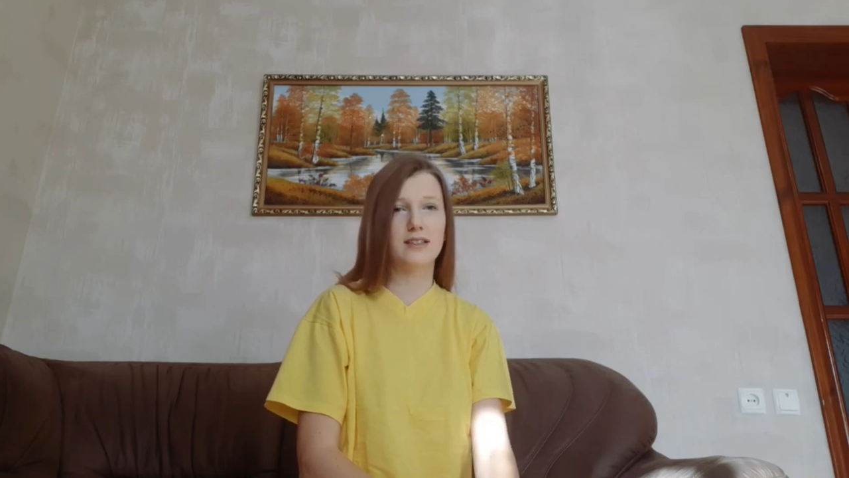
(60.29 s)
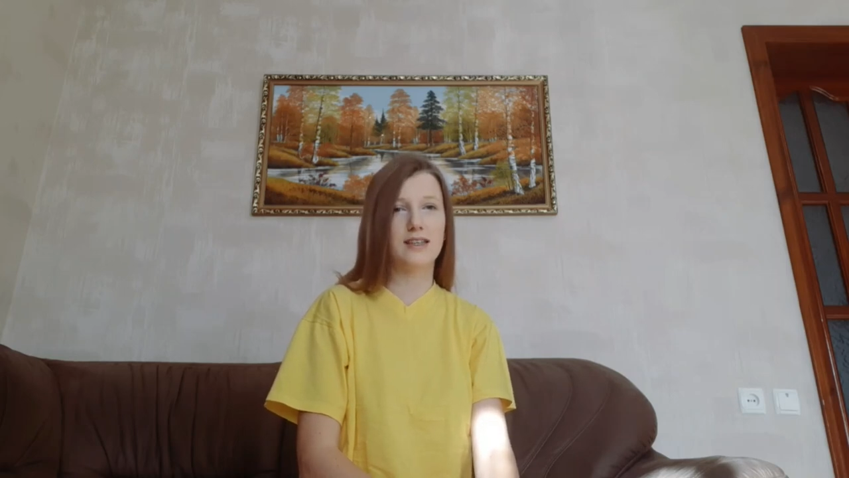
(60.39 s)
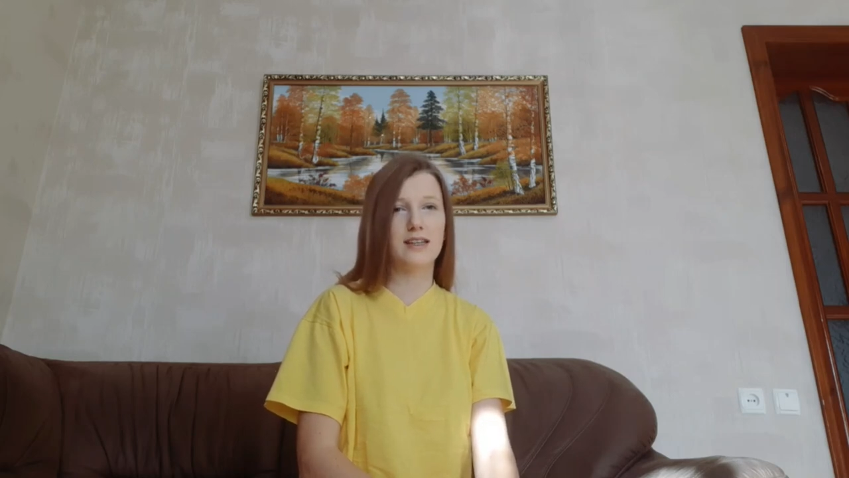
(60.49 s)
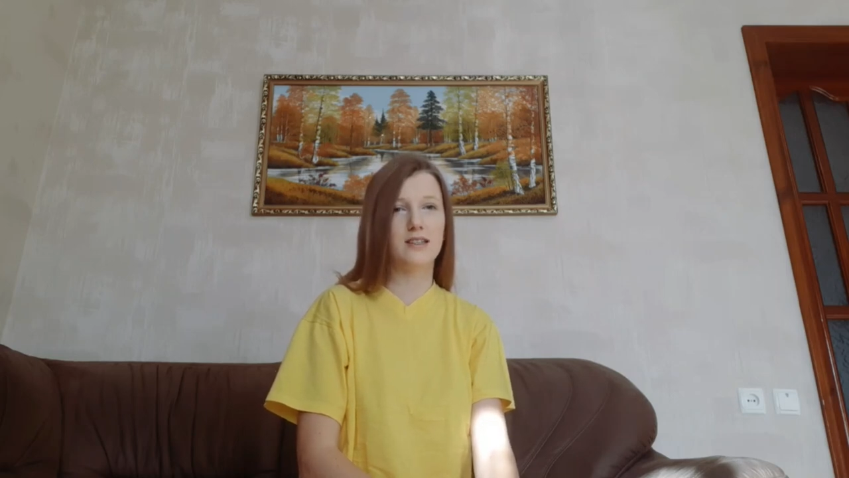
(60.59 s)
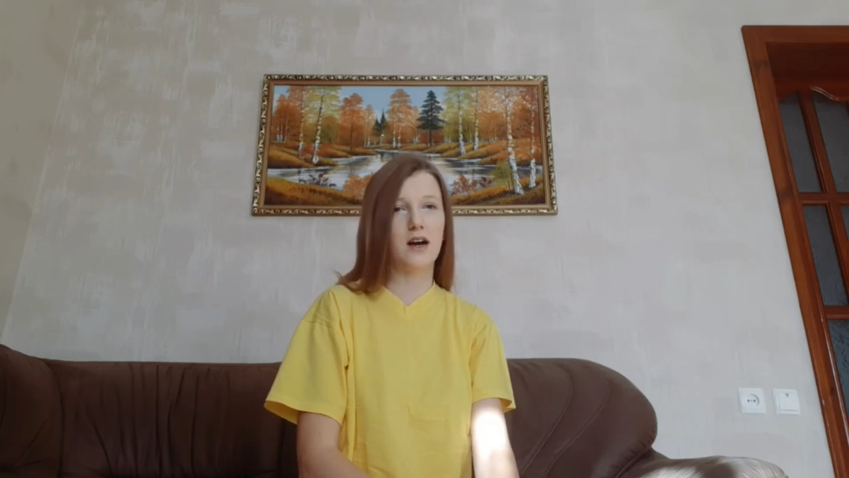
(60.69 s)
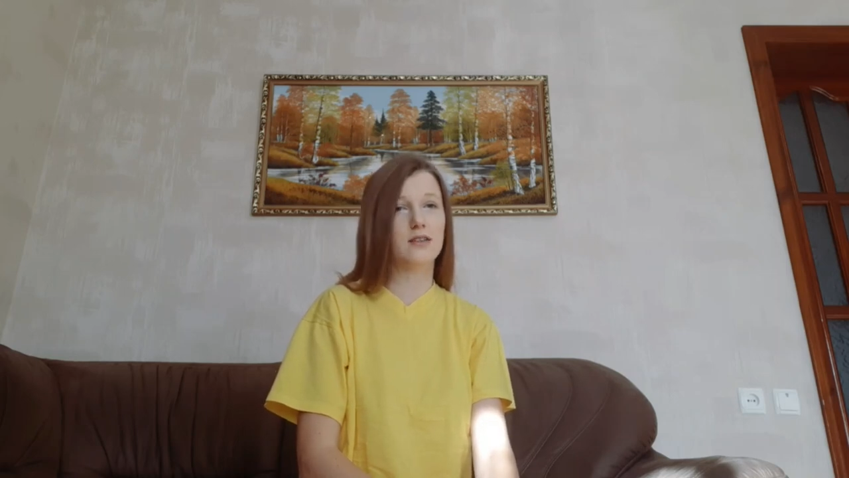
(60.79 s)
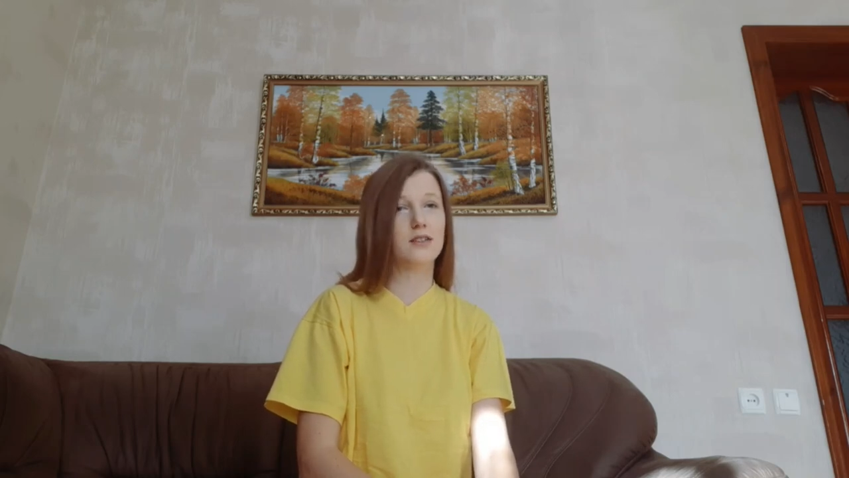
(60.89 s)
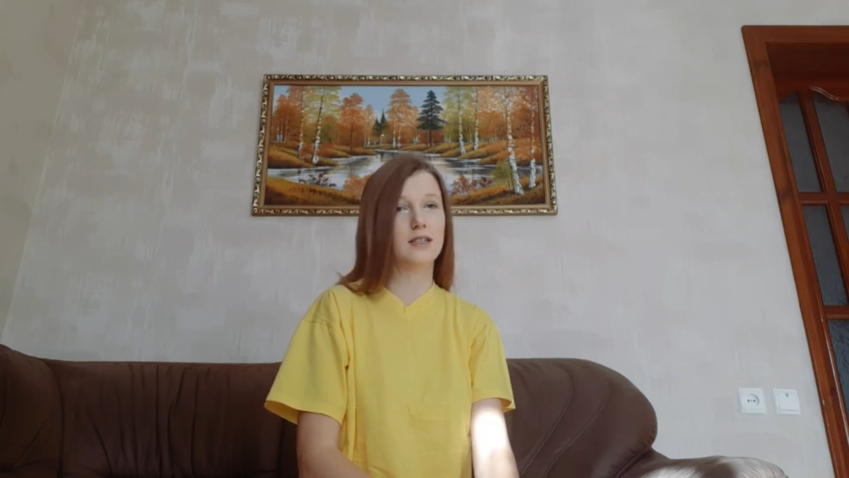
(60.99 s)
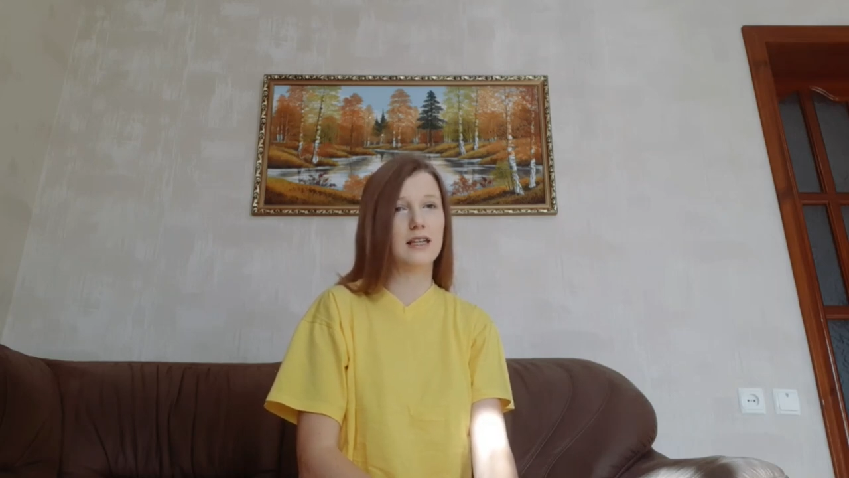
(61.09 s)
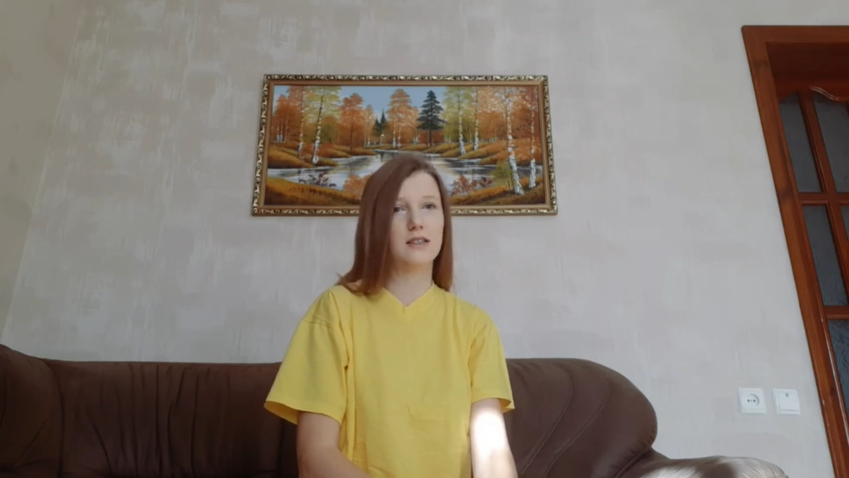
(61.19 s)
that
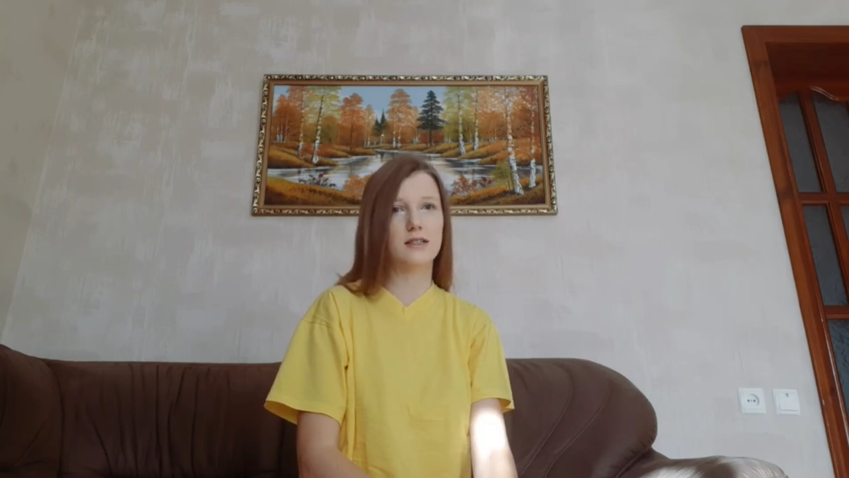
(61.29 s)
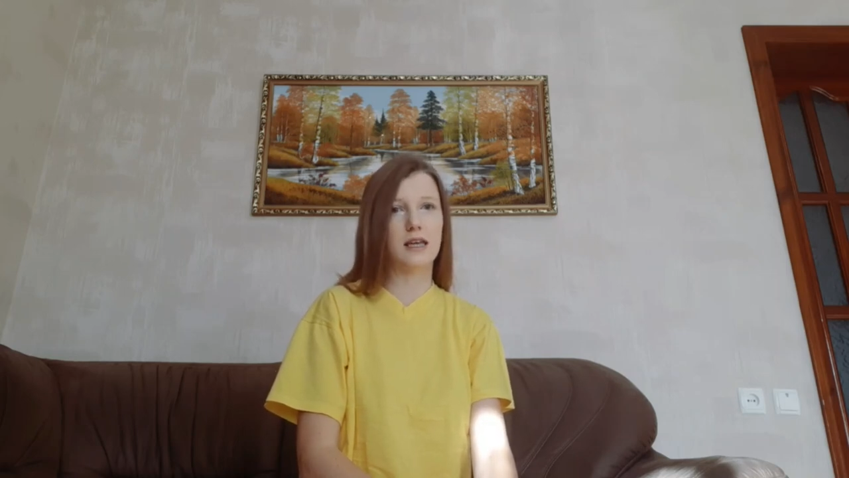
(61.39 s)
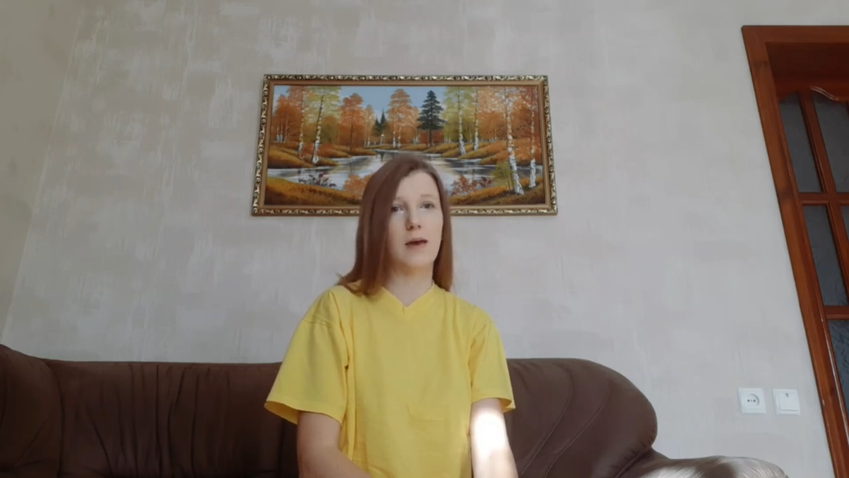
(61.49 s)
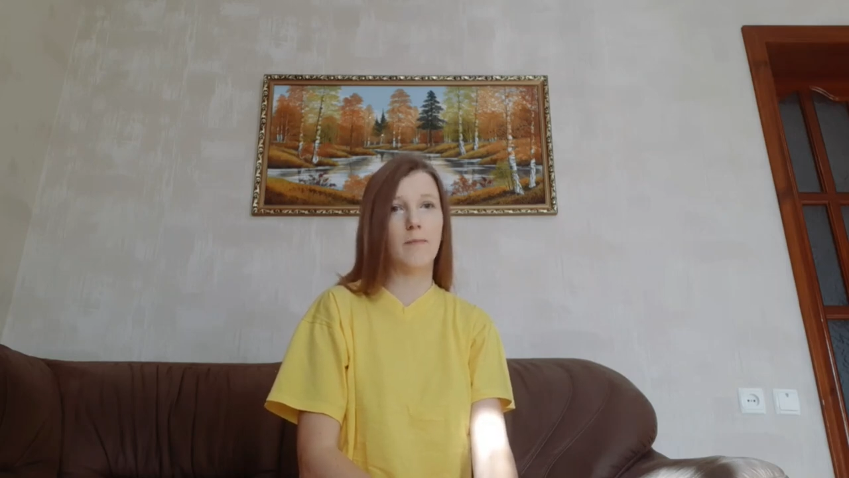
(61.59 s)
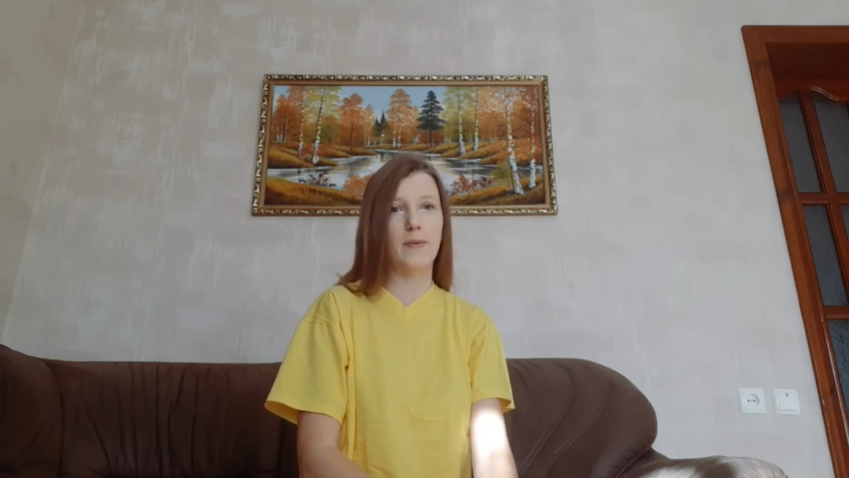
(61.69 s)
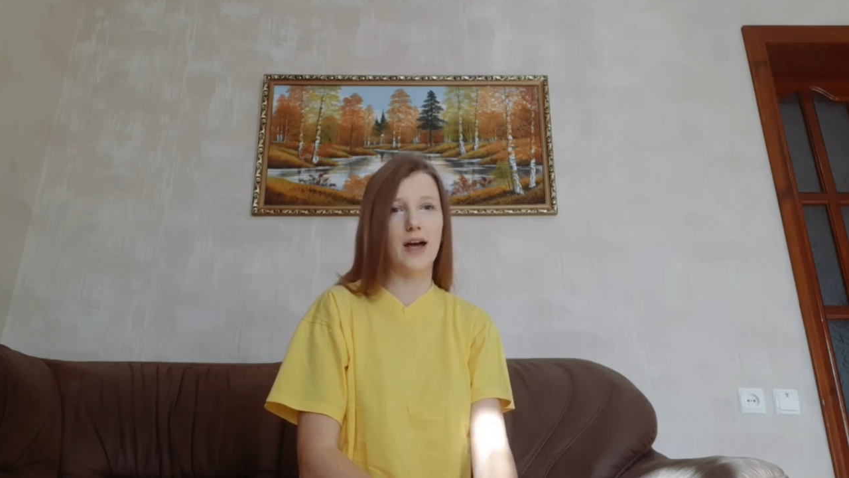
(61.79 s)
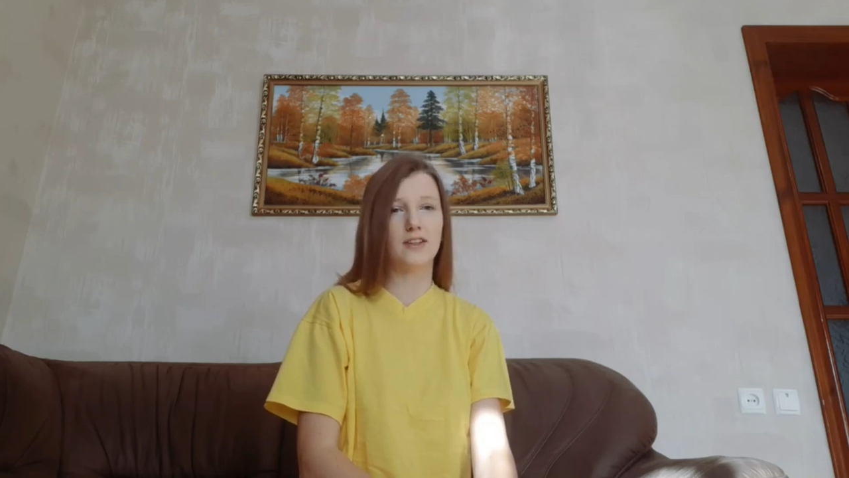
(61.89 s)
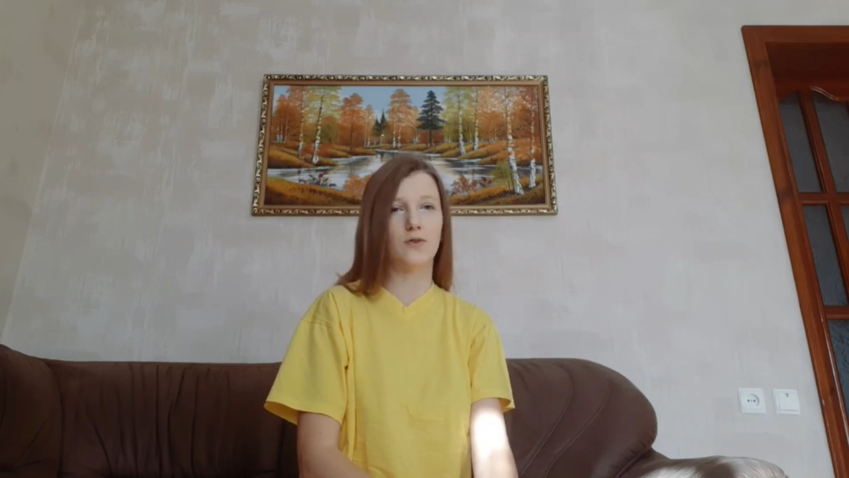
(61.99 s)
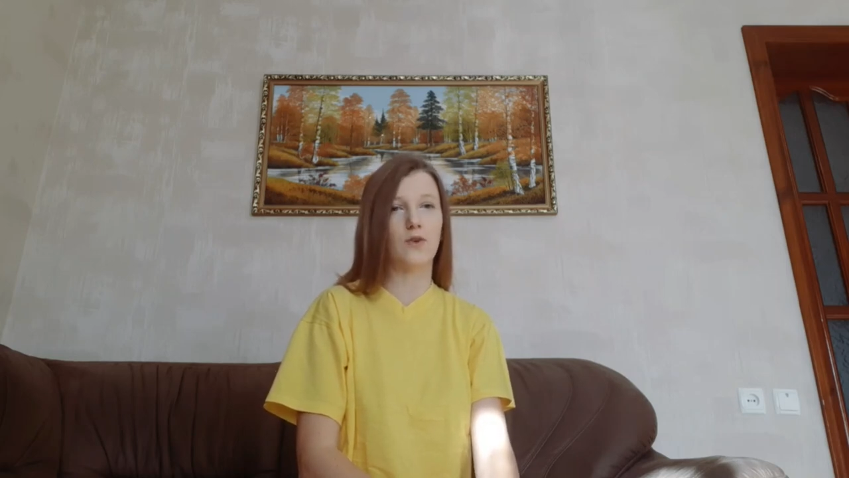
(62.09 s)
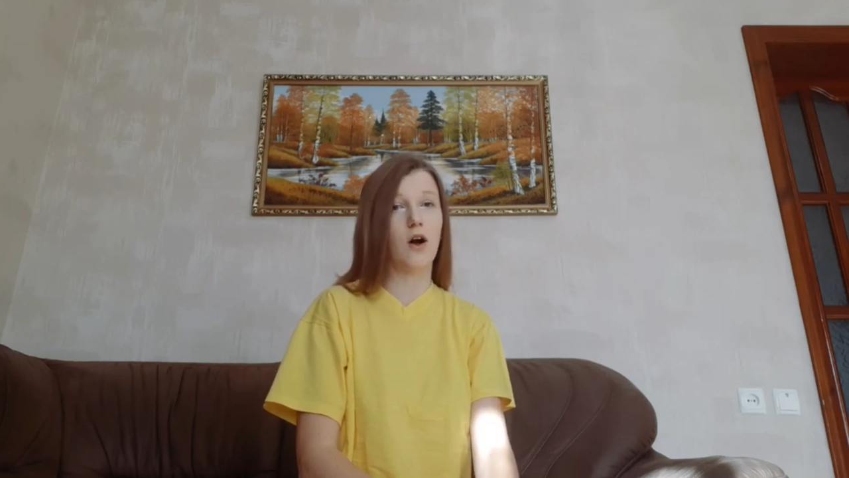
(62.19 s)
understanding the
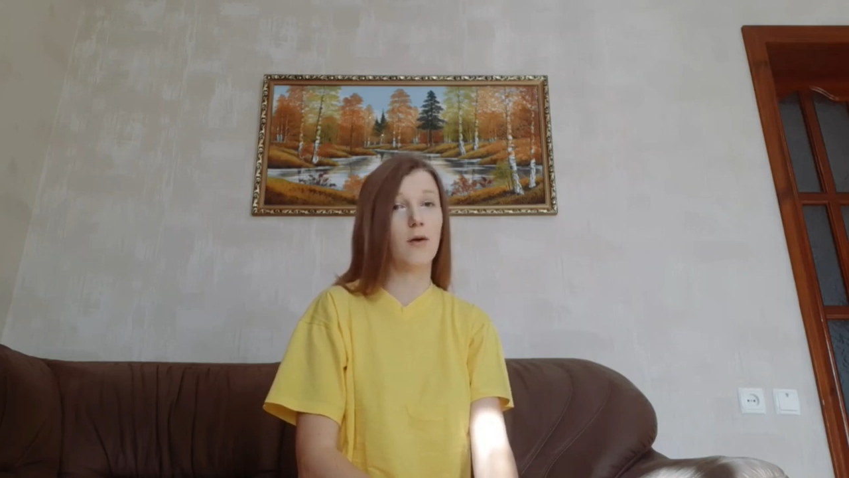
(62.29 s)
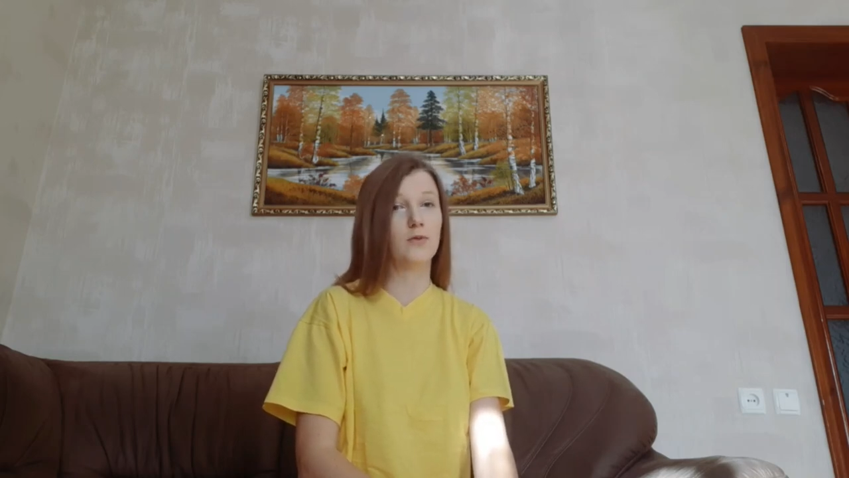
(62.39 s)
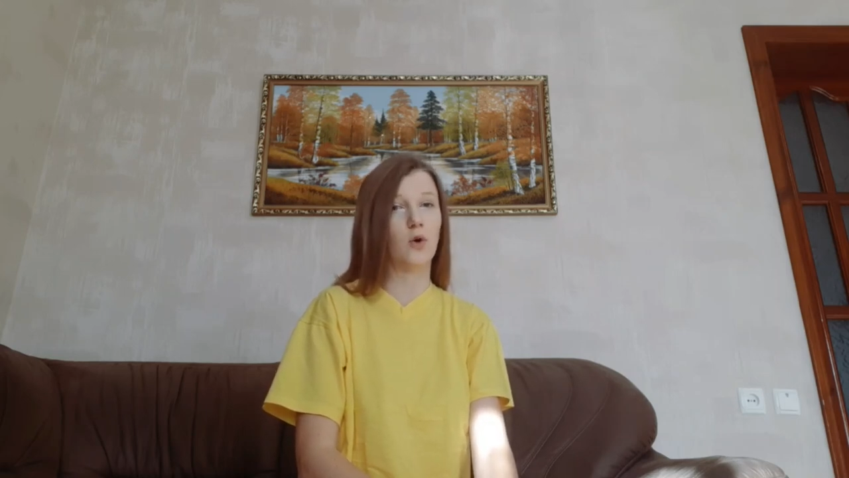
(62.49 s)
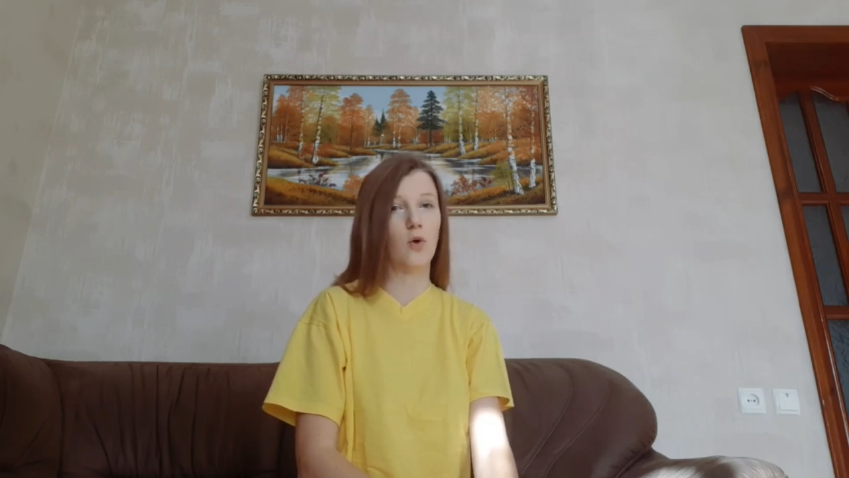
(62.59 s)
impact of armed